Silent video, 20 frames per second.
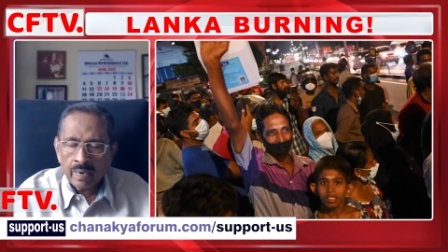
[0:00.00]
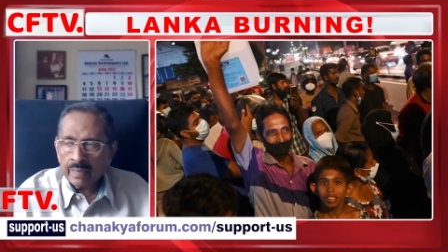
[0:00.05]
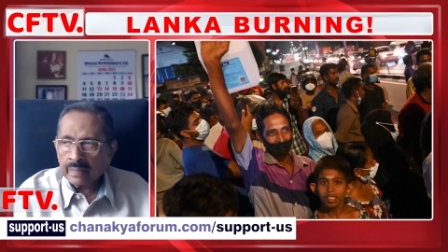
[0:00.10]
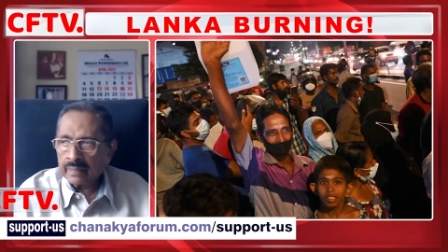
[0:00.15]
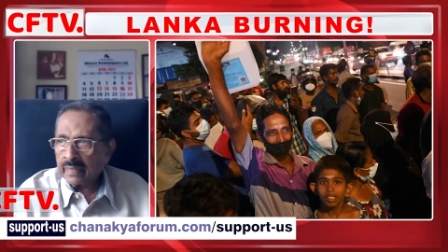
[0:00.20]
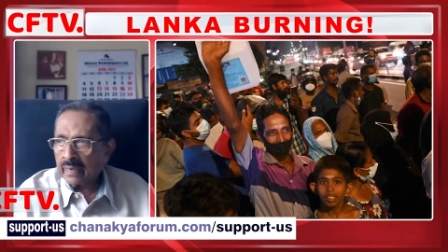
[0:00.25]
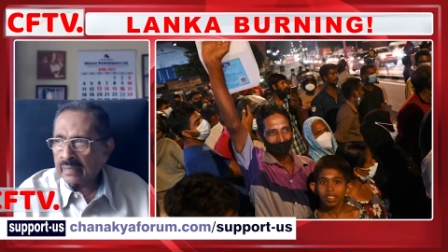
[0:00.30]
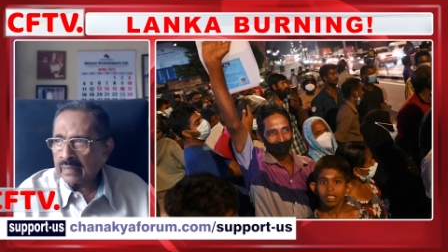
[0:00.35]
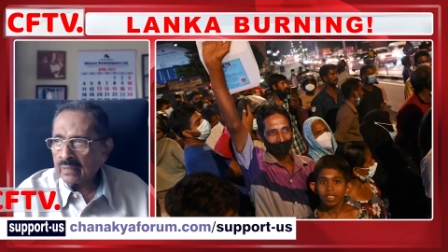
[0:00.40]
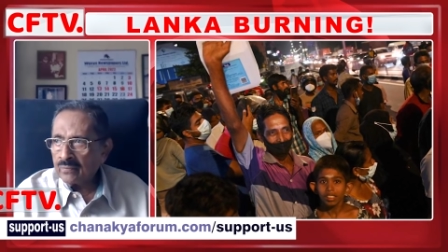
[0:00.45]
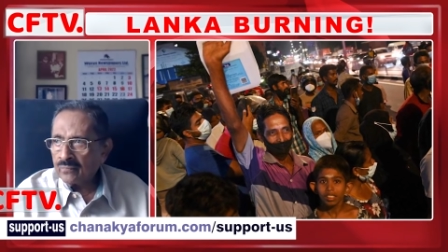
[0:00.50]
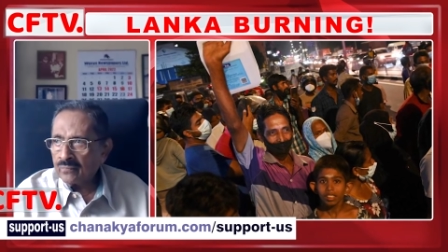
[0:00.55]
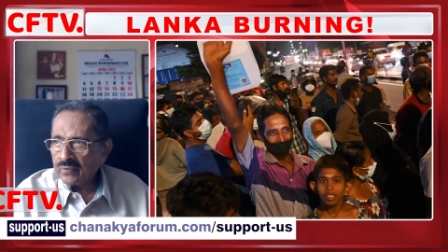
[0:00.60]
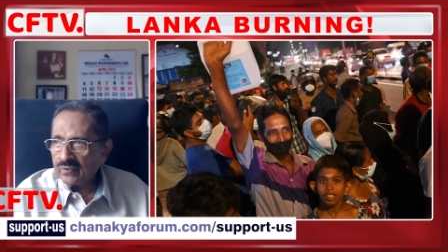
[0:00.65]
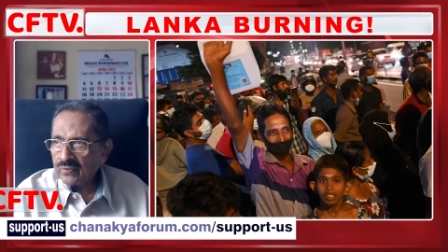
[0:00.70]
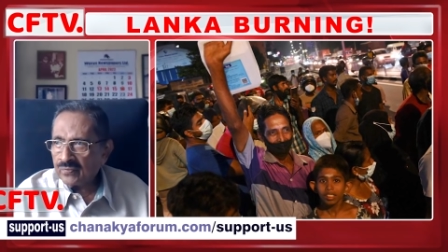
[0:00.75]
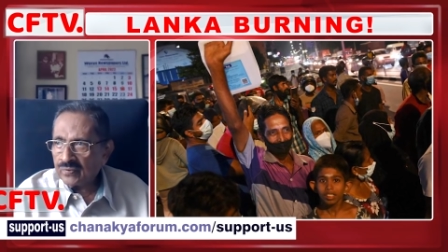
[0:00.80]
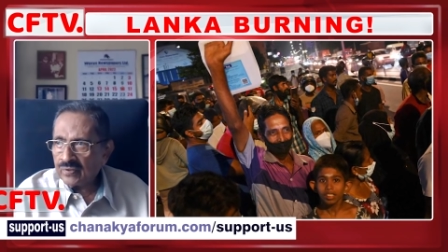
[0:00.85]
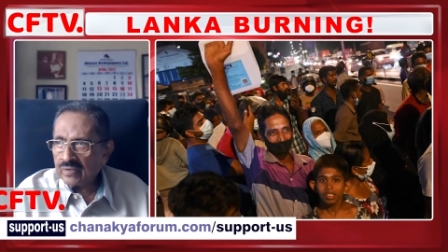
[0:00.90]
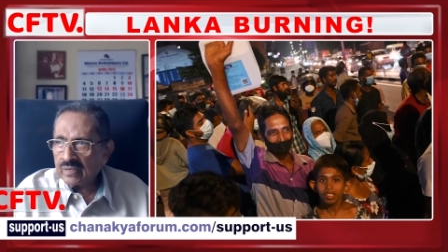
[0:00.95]
That is, we
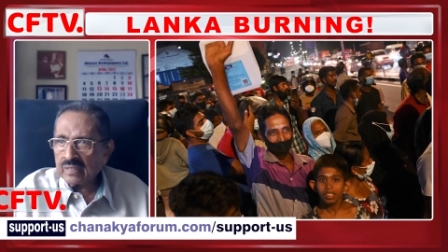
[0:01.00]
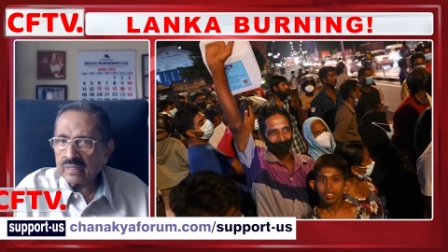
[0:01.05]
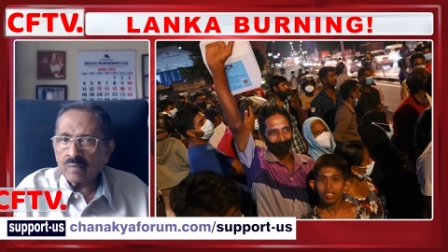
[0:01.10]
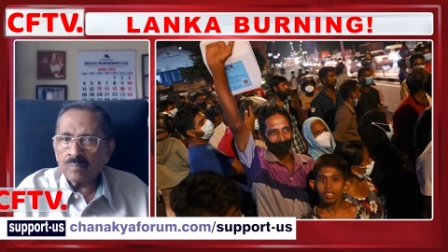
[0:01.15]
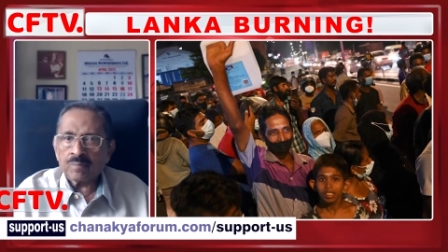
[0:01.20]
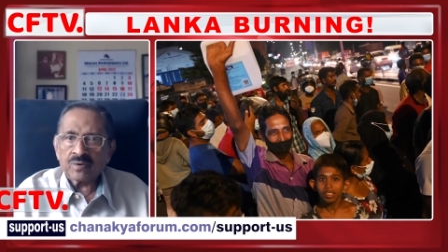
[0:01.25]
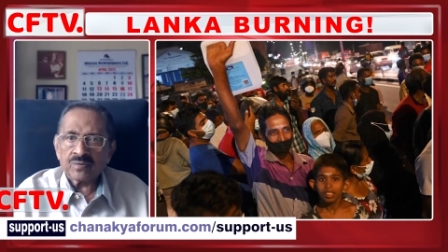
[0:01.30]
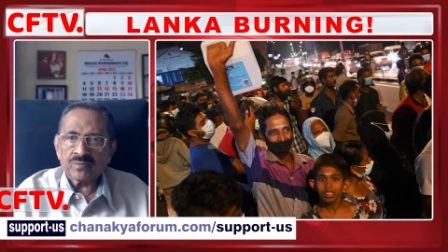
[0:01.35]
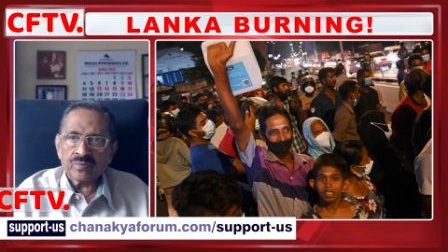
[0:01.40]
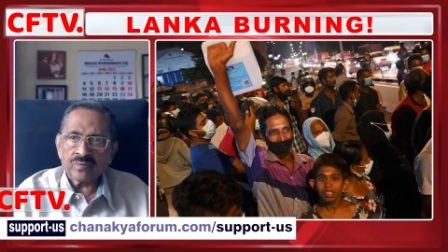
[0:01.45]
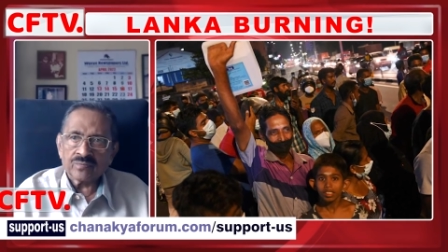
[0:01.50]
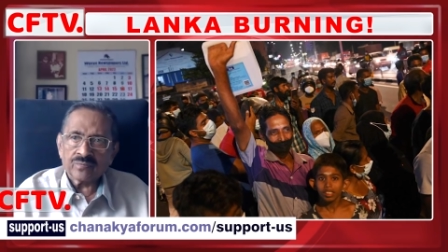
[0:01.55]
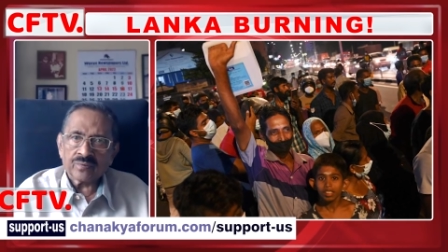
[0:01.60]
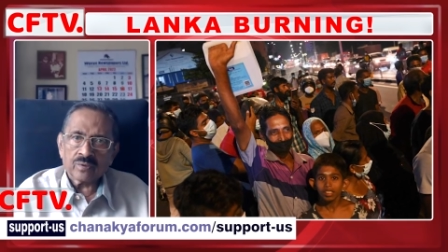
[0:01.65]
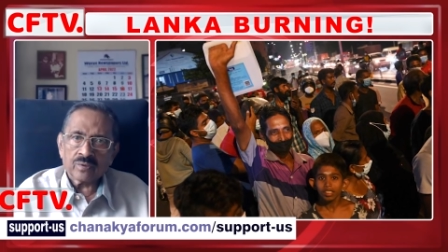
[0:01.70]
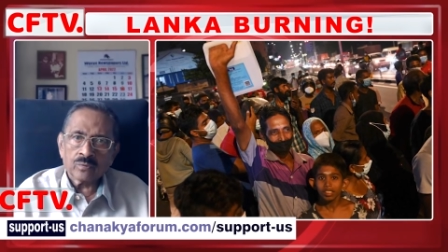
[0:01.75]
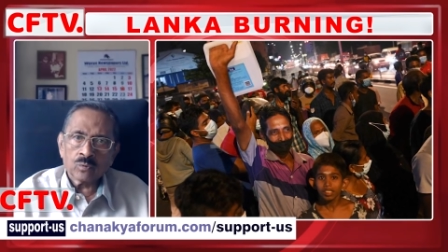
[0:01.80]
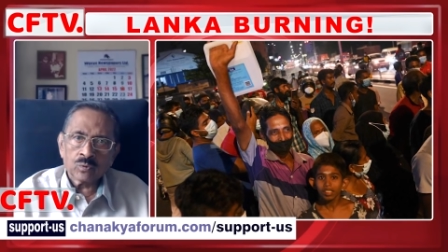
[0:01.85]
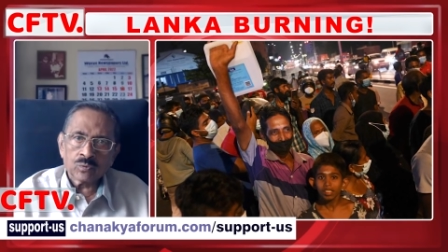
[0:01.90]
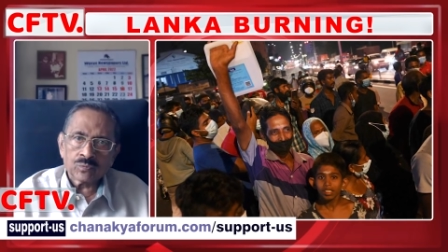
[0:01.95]
see the presence
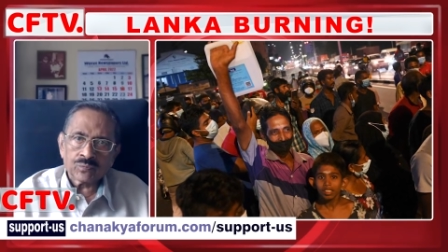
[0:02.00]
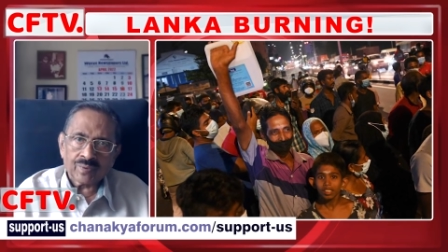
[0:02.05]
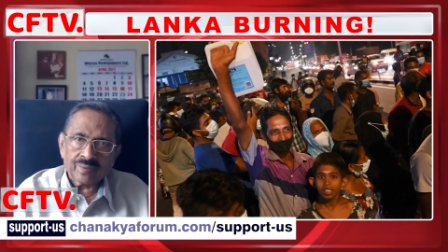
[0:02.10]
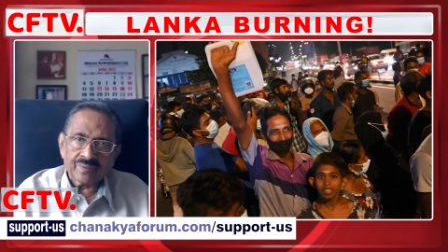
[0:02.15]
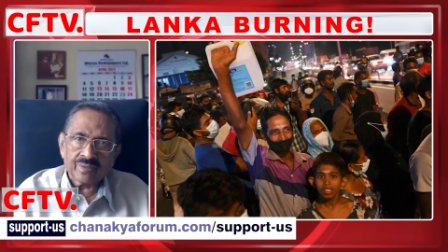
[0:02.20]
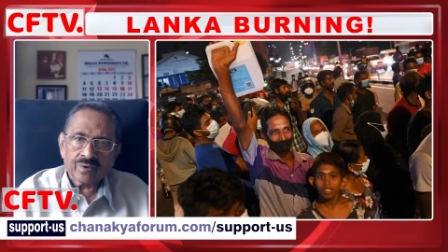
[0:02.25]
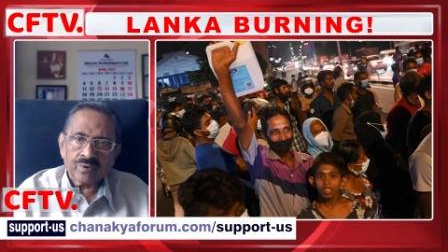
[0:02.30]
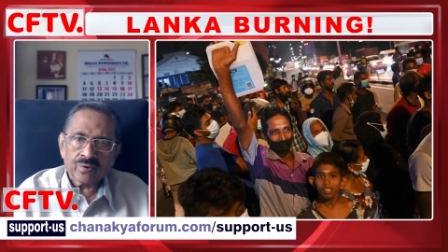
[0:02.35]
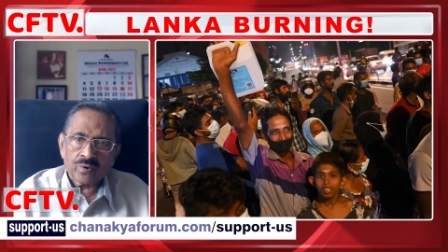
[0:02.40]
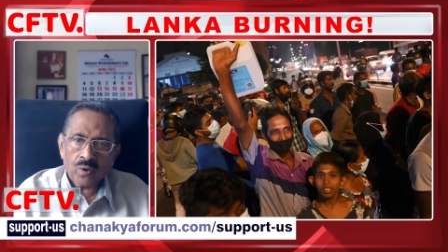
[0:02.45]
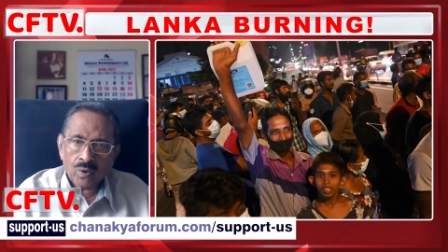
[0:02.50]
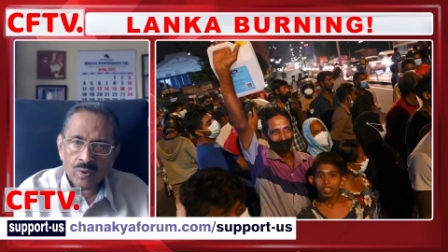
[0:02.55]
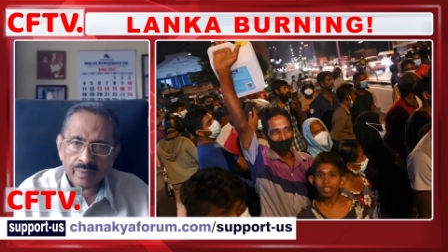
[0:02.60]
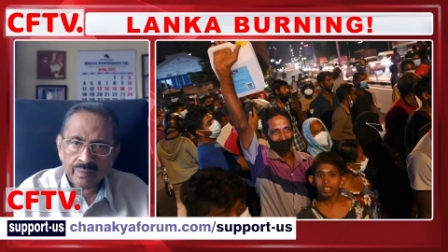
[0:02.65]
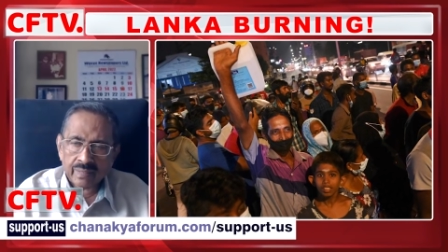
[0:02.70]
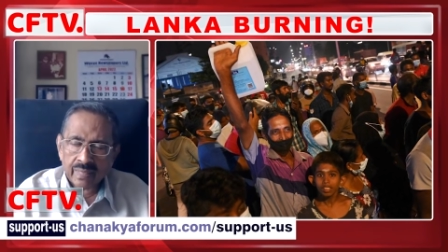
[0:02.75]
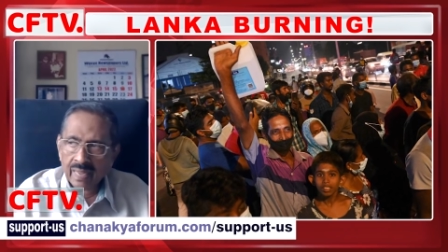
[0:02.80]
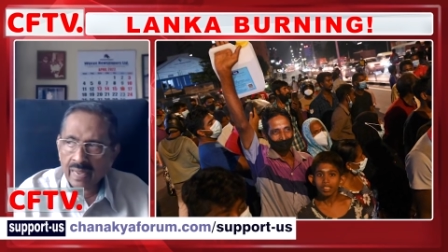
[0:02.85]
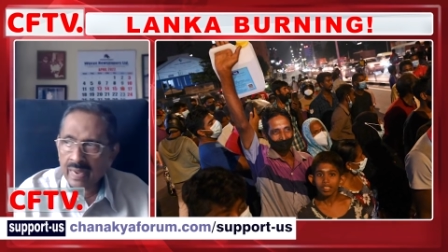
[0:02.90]
of those from the north